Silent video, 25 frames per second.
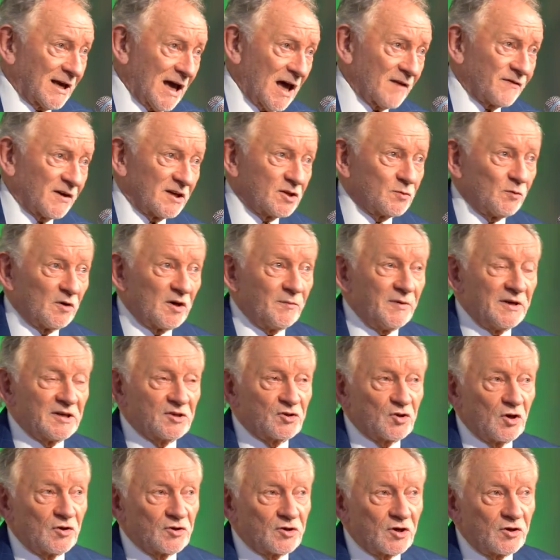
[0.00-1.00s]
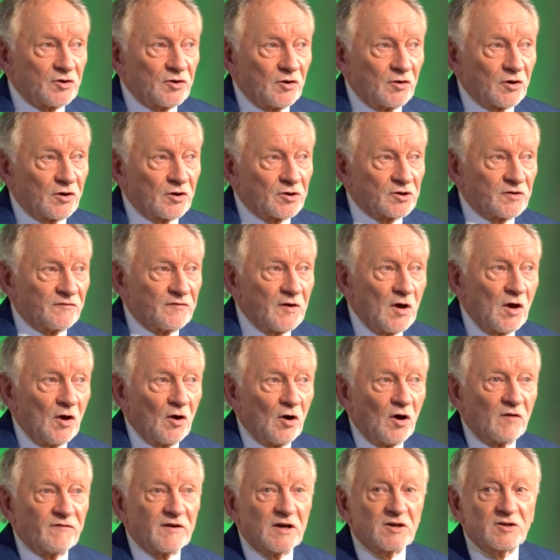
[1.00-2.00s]
Catholics would have been sons and daughters of,
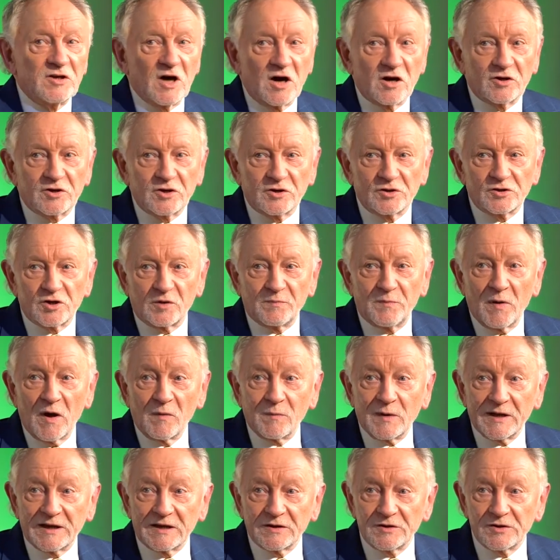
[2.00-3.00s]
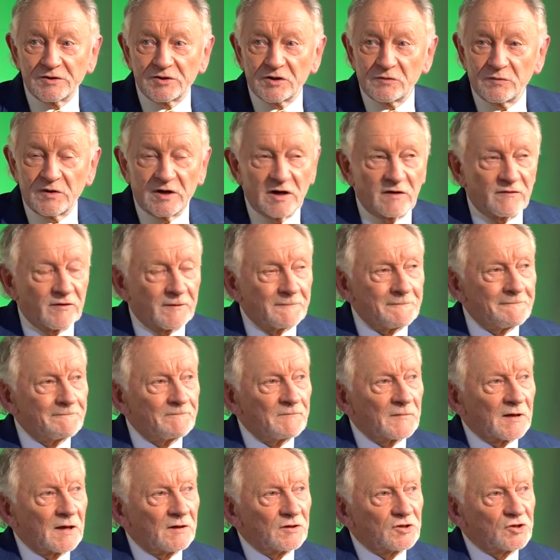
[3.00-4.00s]
of like doctors or publicans or whatever.
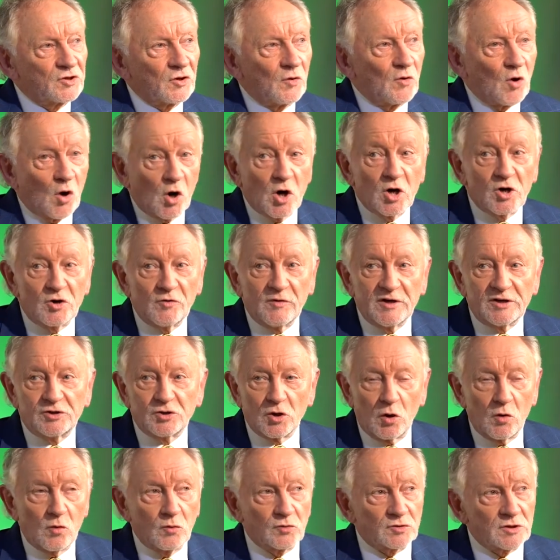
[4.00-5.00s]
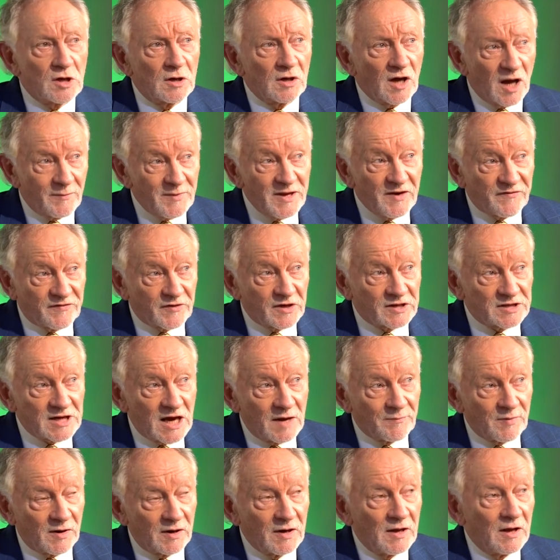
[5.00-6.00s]
So ordinary Joes. I mean, for
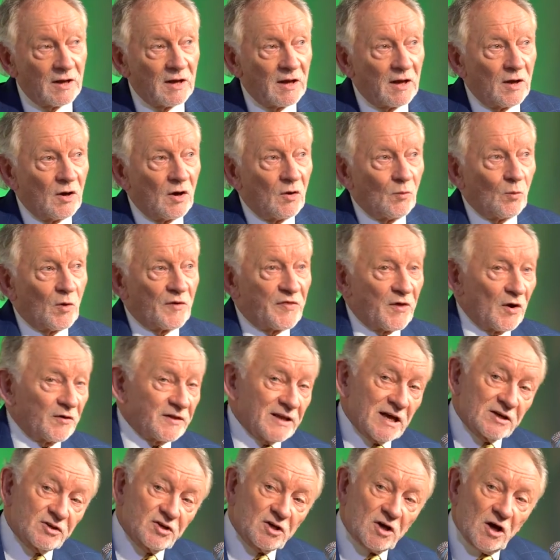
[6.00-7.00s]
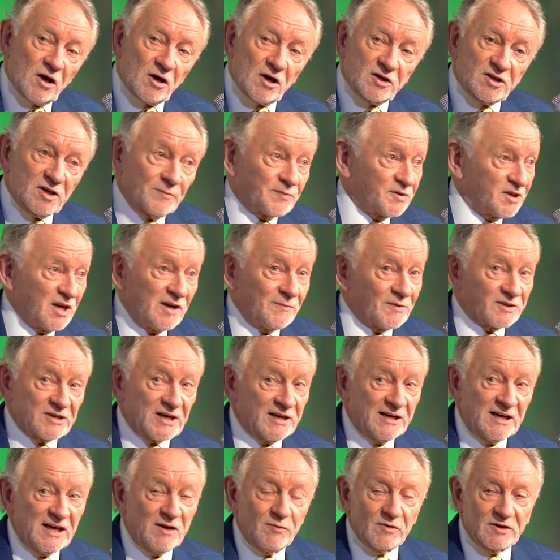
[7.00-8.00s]
example, Without that scholarship, Seamus
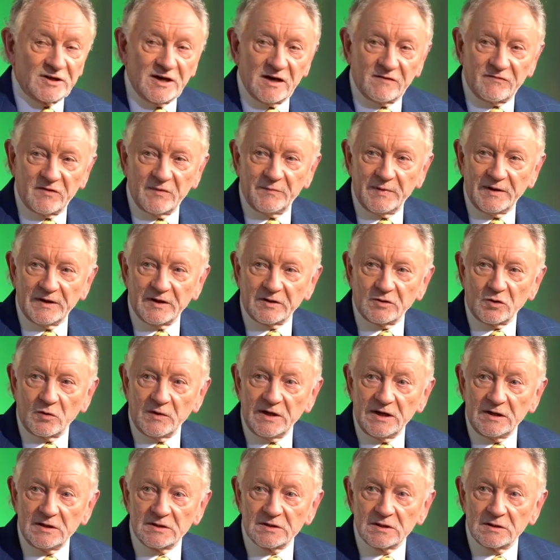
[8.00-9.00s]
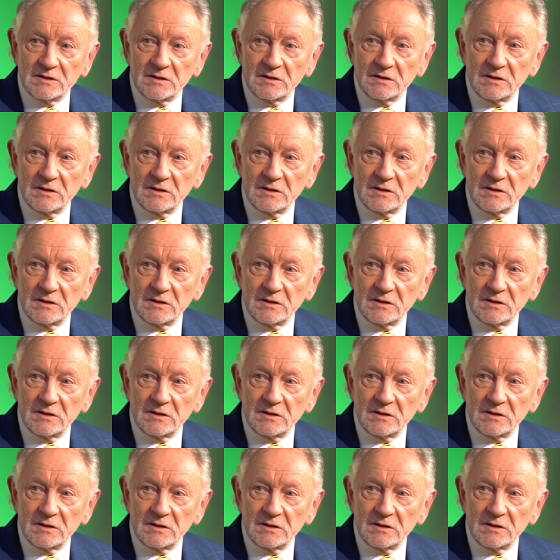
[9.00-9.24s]
Heaney would never have been at Queen's,